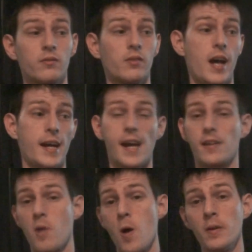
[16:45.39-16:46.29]
Like, at the
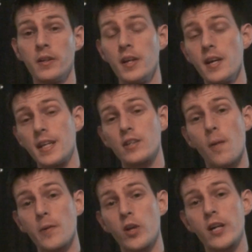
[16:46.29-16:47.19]
moment, this
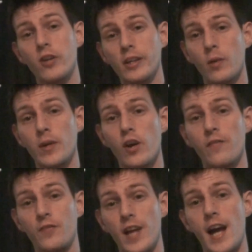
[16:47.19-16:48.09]
copyright strike that we
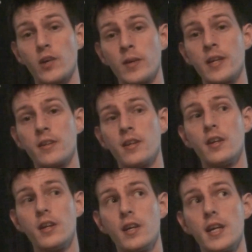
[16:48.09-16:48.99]
got flagged with,
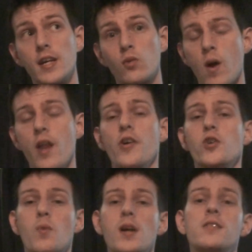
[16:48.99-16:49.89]
it's one of those
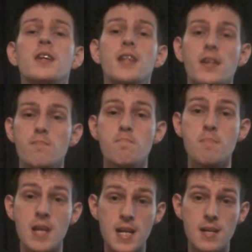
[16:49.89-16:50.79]
ones that doesn't
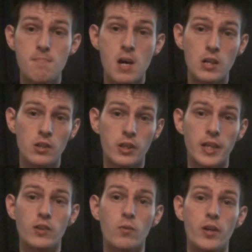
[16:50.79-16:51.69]
mean much.
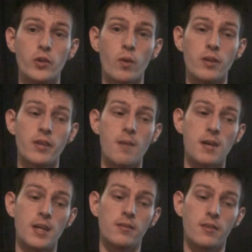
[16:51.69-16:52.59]
It's one of those ones that
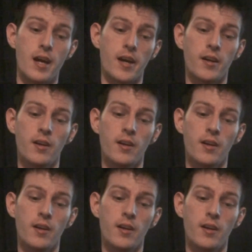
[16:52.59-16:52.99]
means, like,